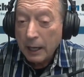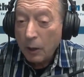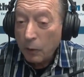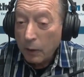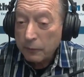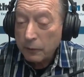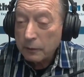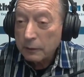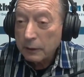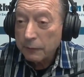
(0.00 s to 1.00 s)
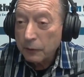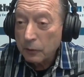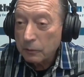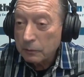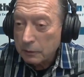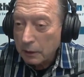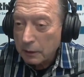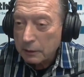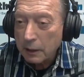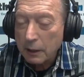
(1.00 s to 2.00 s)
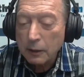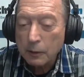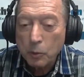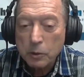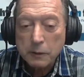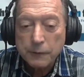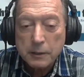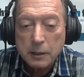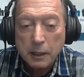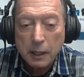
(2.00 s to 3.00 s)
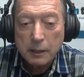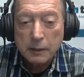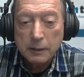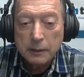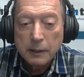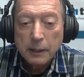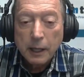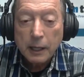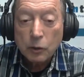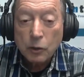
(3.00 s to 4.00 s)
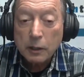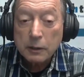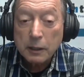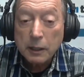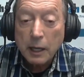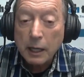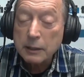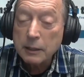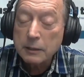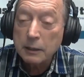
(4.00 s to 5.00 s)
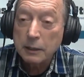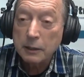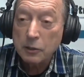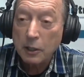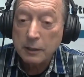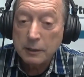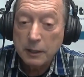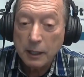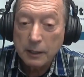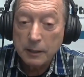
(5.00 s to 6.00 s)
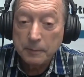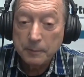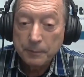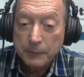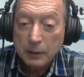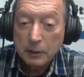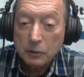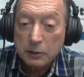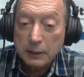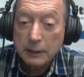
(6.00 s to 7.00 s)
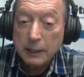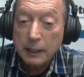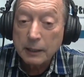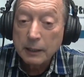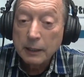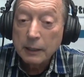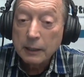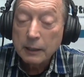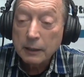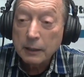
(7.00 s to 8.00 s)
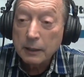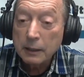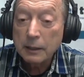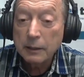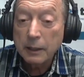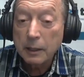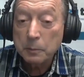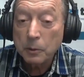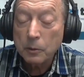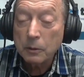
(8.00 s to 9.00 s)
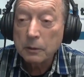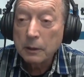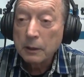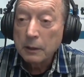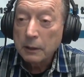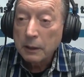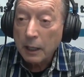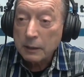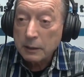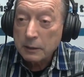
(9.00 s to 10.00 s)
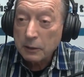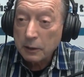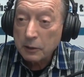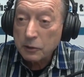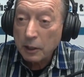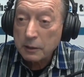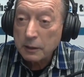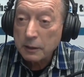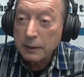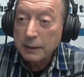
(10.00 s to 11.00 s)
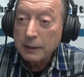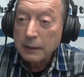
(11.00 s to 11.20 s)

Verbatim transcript: However, if you just get a little more sophisticated and look at the not seasonally adjusted data, you'll see that in April, not seasonally adjusted